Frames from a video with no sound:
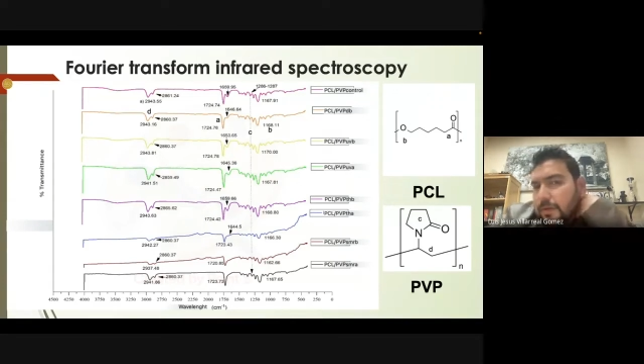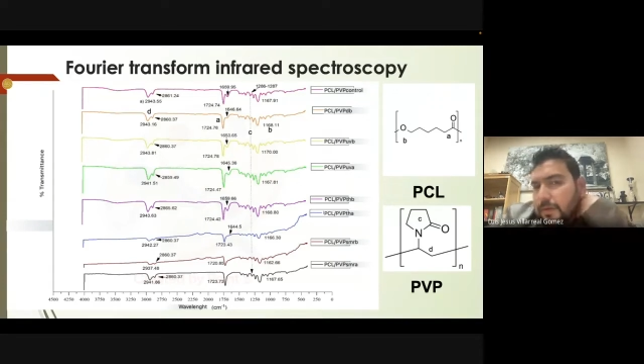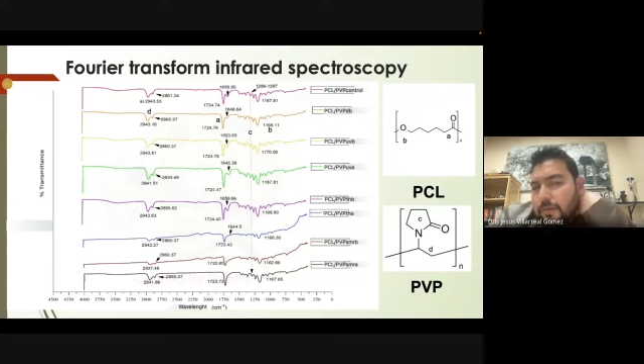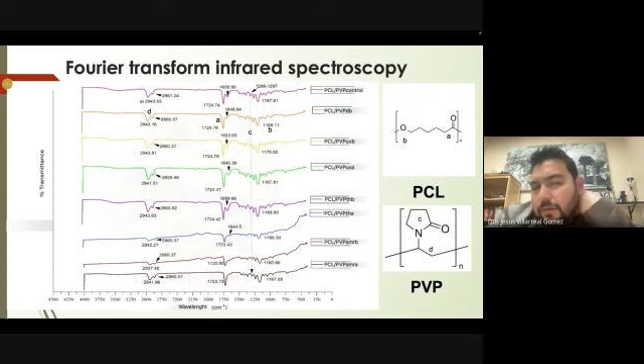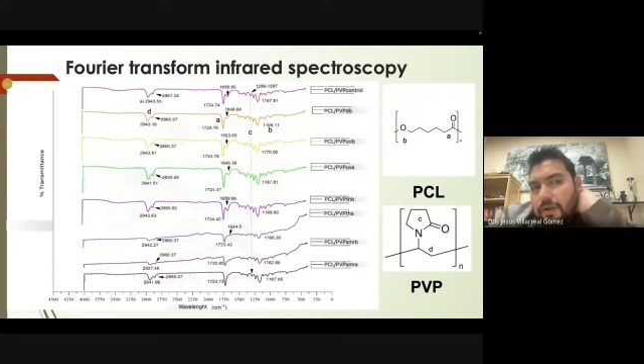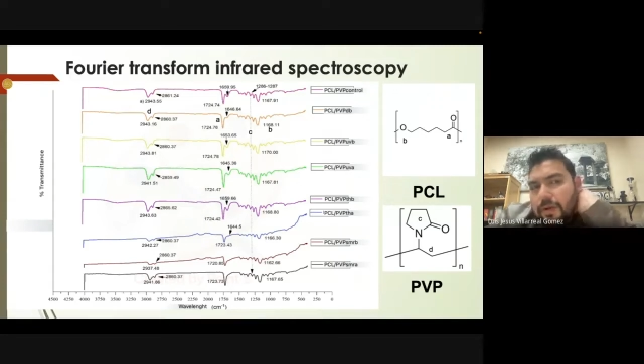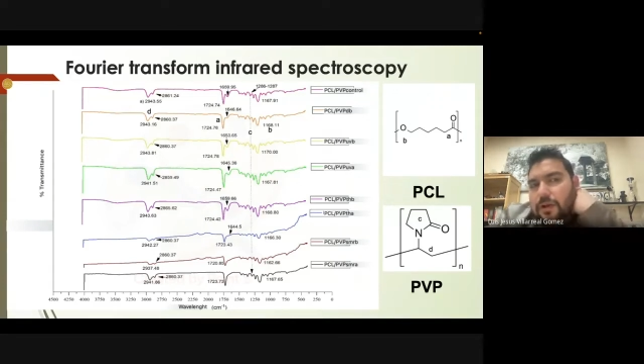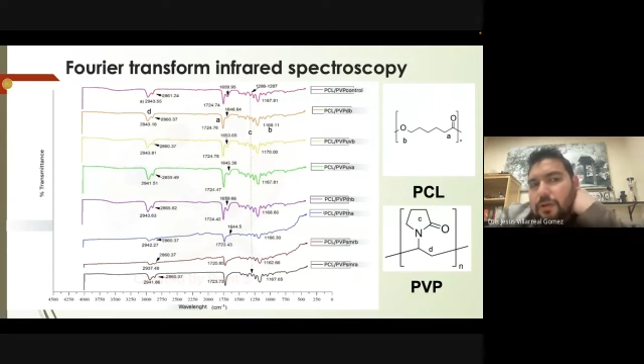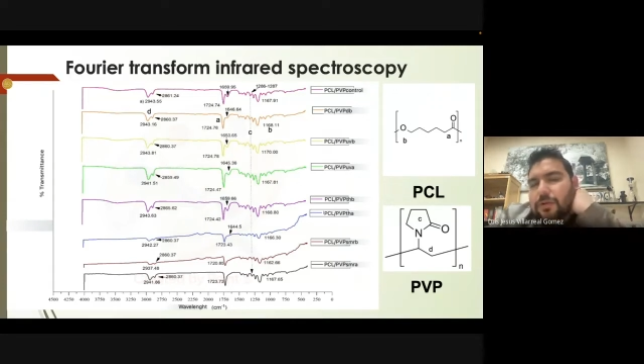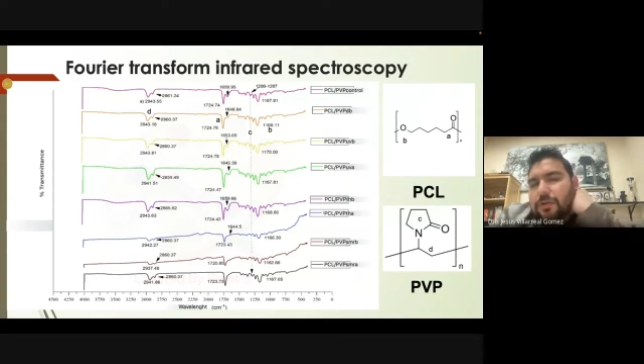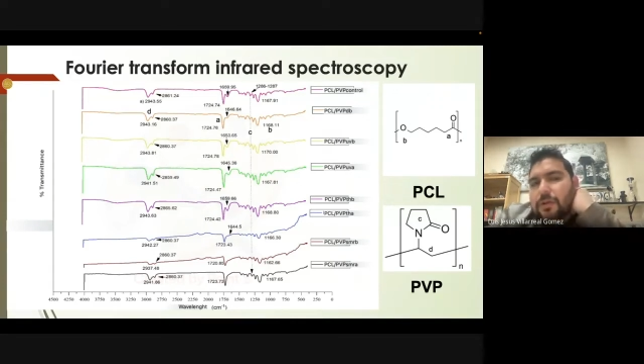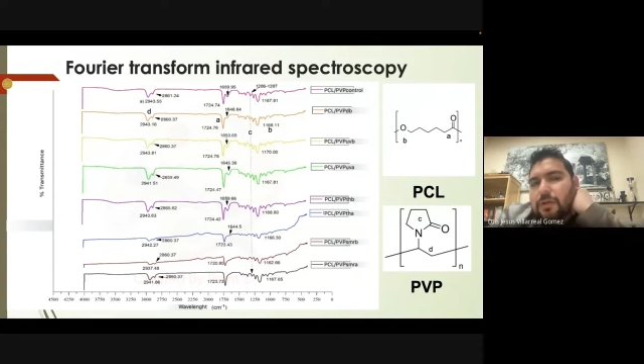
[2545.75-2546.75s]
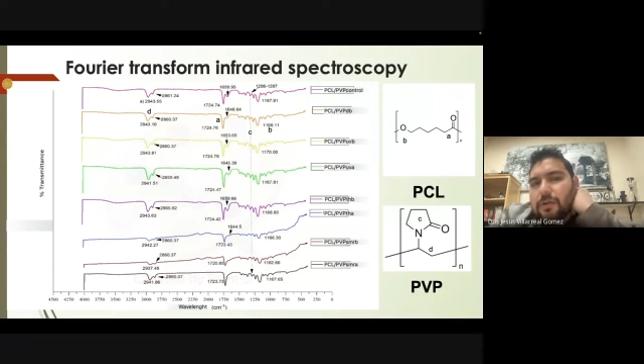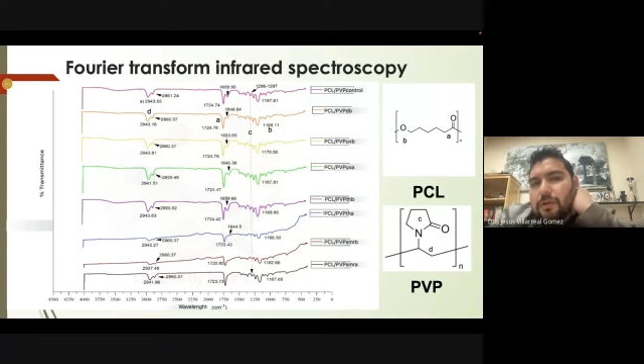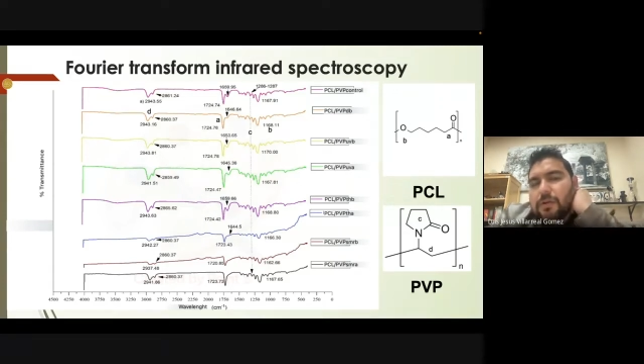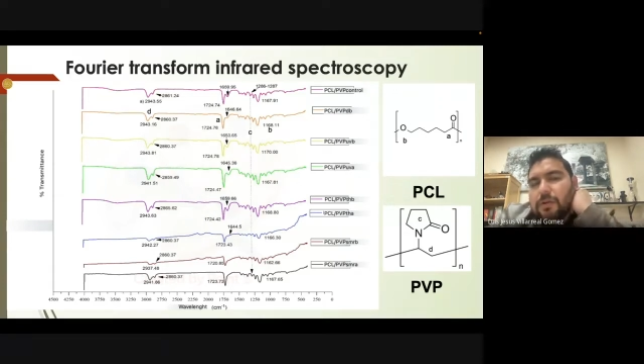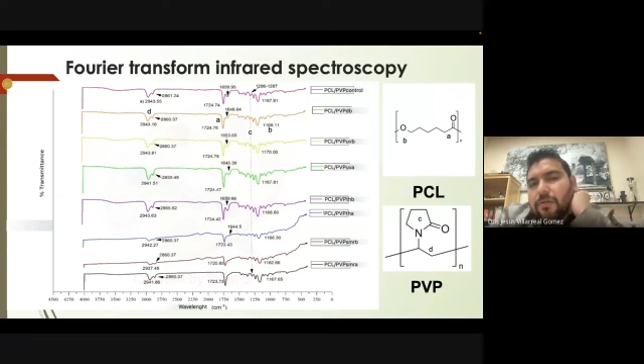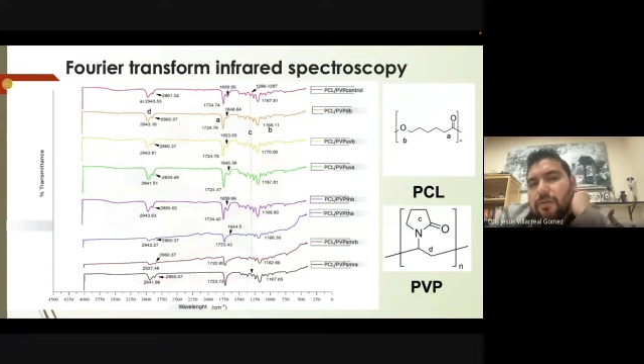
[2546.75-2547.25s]
We
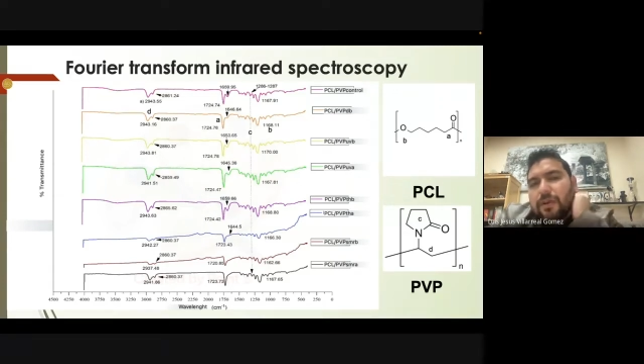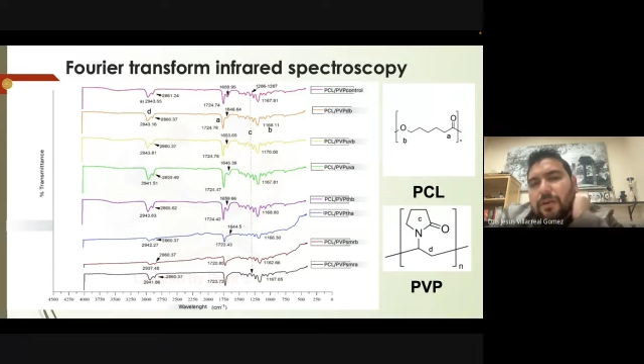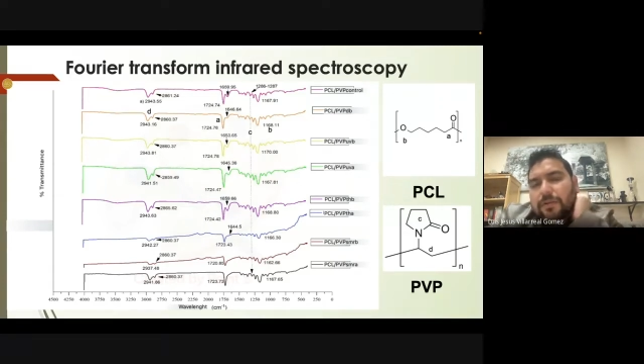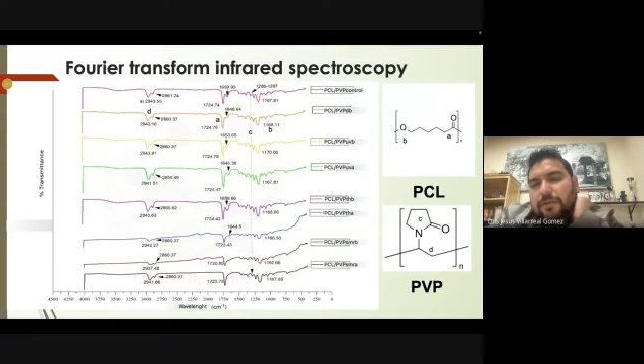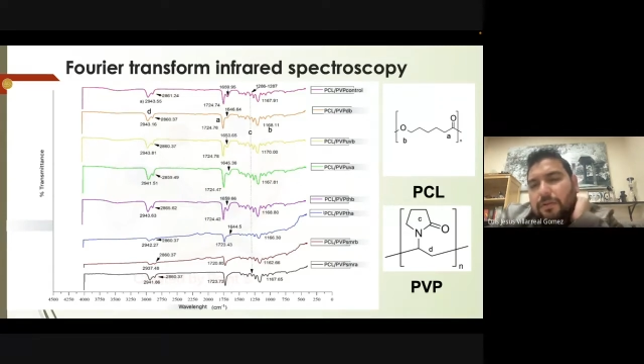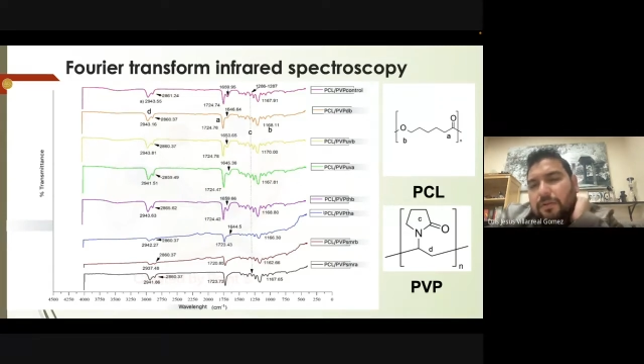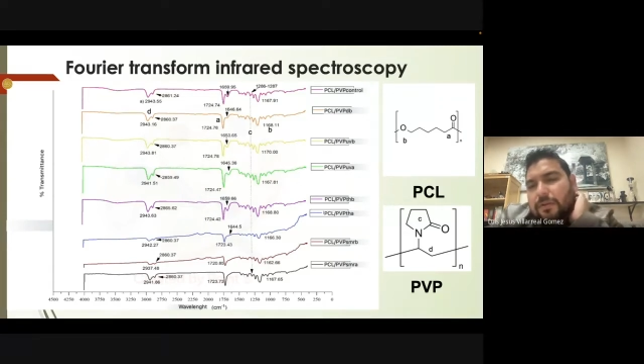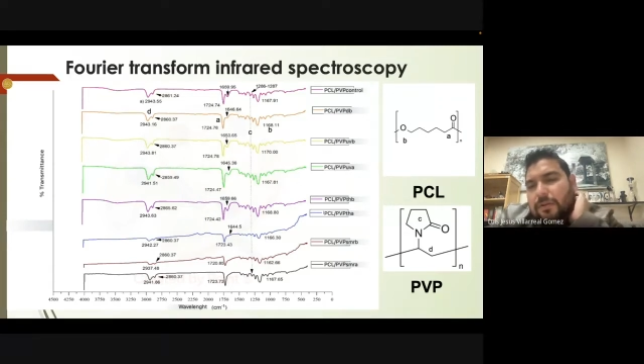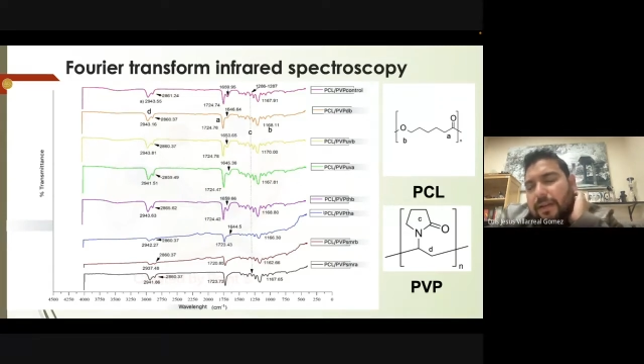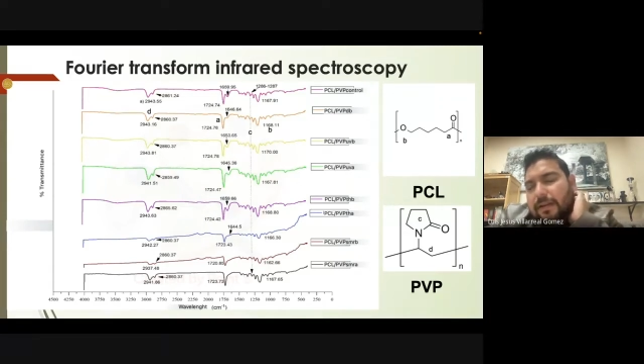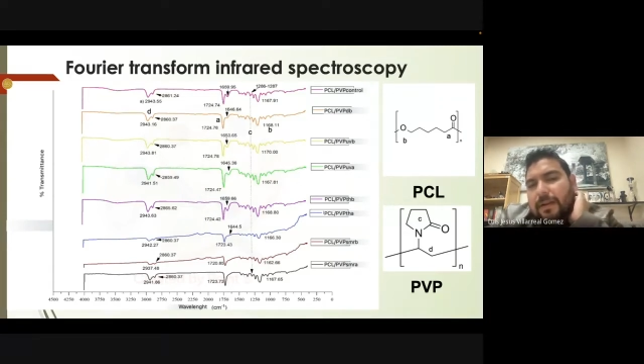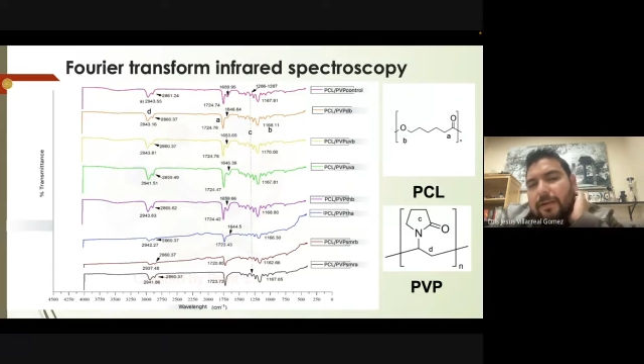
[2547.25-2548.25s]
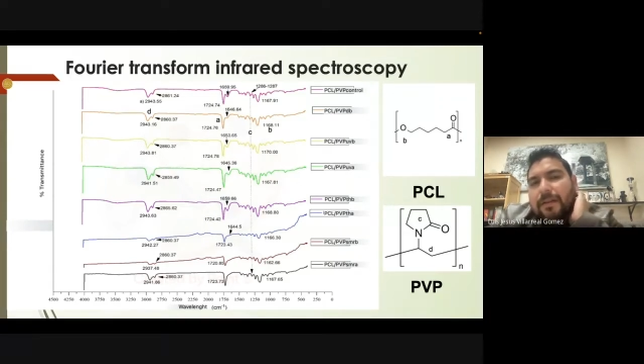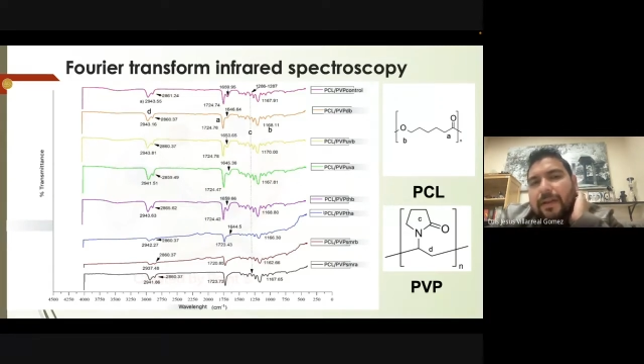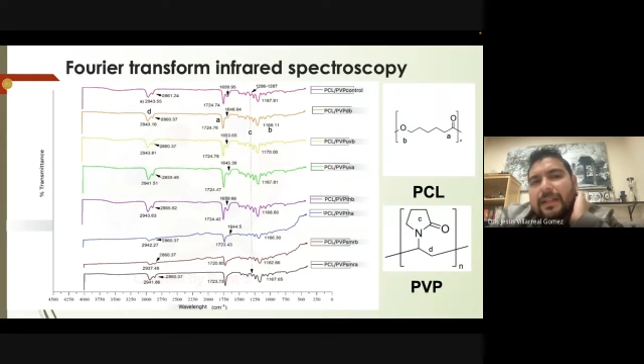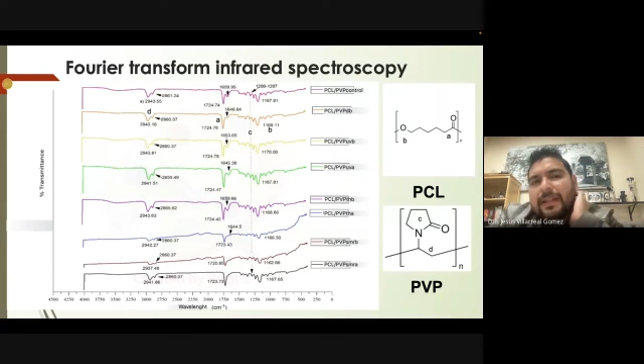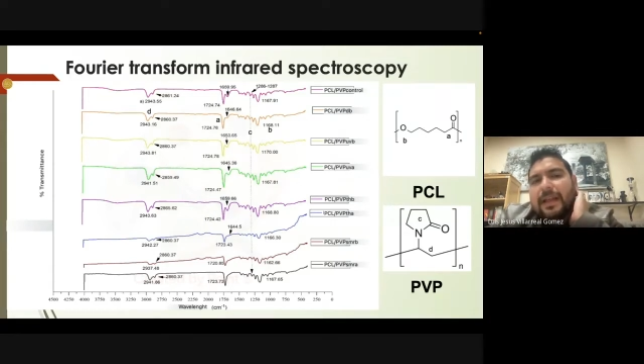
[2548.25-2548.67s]
also evaluate